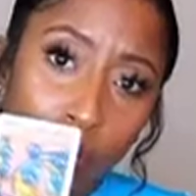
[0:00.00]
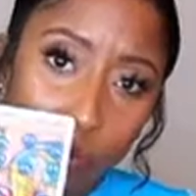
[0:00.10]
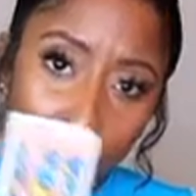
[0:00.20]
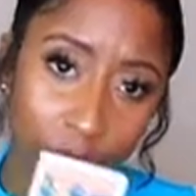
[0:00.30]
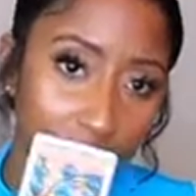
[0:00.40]
You
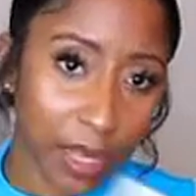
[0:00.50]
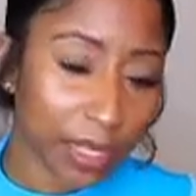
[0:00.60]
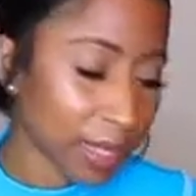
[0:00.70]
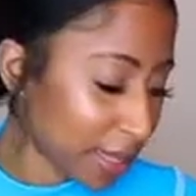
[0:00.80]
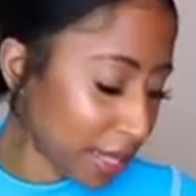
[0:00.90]
do.
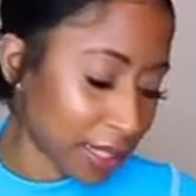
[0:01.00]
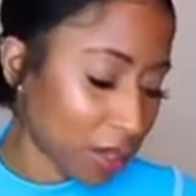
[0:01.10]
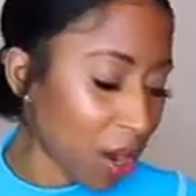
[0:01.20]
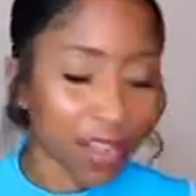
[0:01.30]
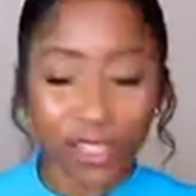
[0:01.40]
It's like these
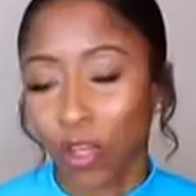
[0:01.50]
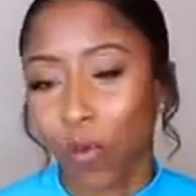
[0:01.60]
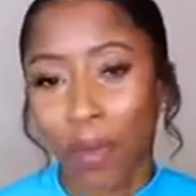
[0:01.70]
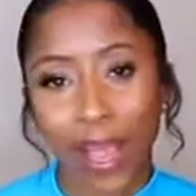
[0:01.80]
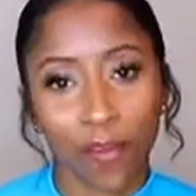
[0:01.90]
cards just go
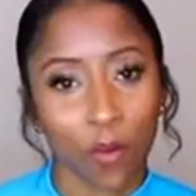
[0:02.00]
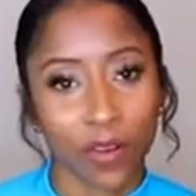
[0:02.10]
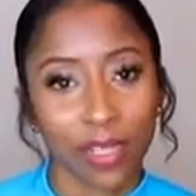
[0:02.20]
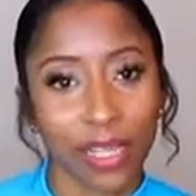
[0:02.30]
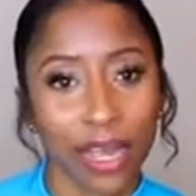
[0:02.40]
back and
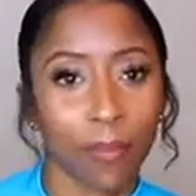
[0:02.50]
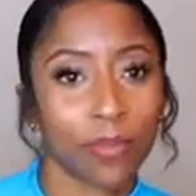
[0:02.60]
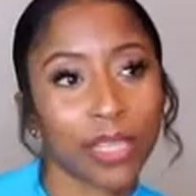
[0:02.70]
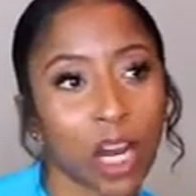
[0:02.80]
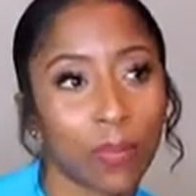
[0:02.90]
forth. It's like, I'm
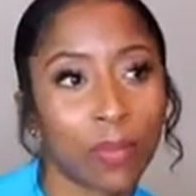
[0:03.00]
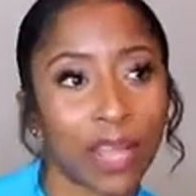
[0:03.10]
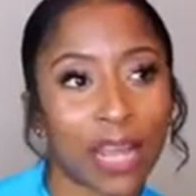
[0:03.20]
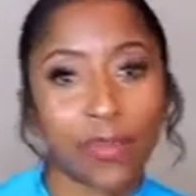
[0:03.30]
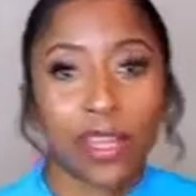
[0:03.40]
scared to be
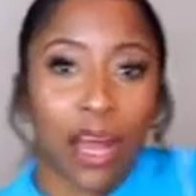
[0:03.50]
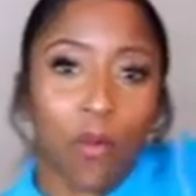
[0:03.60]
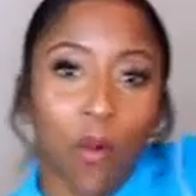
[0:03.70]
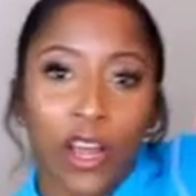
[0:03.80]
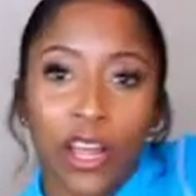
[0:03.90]
played, but then I
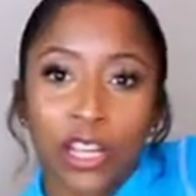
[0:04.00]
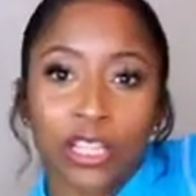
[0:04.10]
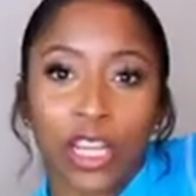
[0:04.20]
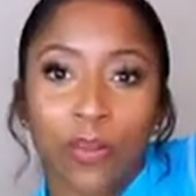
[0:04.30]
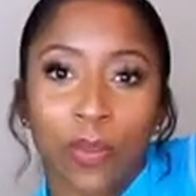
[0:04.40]
want
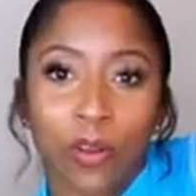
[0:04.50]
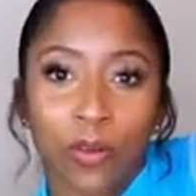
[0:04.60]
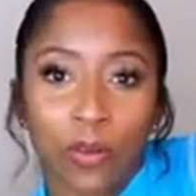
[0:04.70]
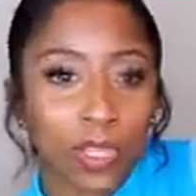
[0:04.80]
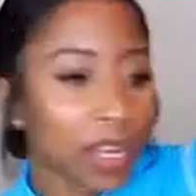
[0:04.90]
10 of
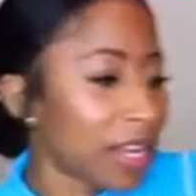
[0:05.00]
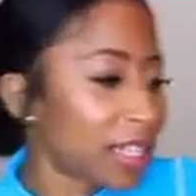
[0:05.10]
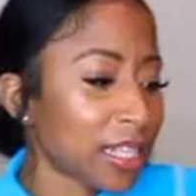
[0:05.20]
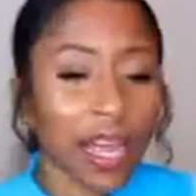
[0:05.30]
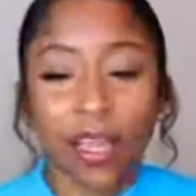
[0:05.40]
Pentacles.
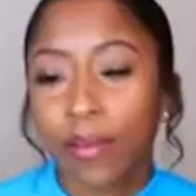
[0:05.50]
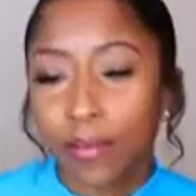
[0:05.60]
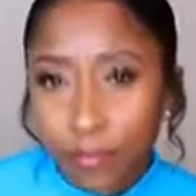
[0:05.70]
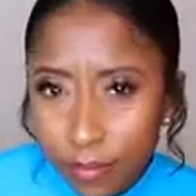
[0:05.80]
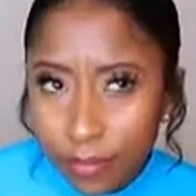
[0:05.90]
It's like,
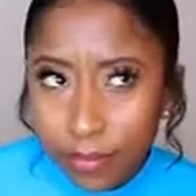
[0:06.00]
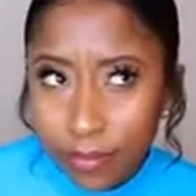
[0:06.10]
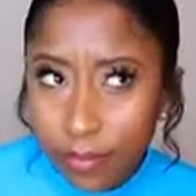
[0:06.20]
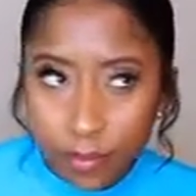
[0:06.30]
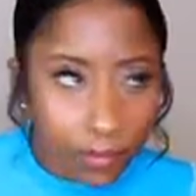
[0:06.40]

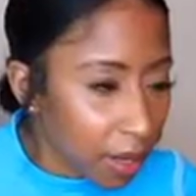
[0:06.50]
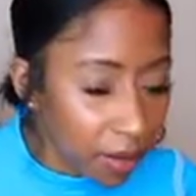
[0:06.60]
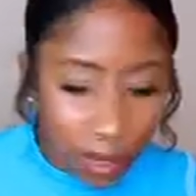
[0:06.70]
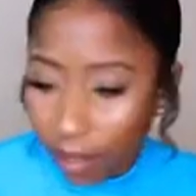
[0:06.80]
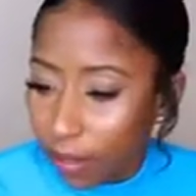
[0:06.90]

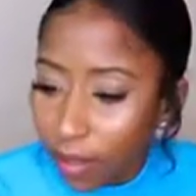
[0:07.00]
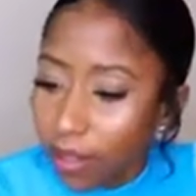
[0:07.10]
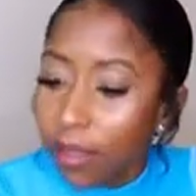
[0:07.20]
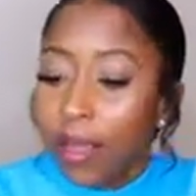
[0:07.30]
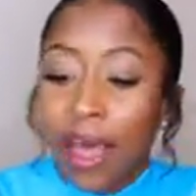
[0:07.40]
okay,
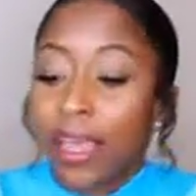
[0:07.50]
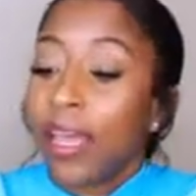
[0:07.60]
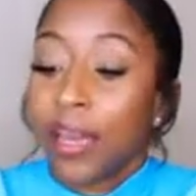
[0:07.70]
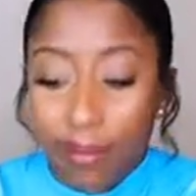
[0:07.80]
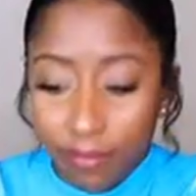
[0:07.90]
I
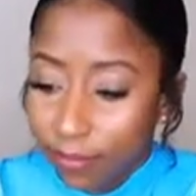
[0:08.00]
get it.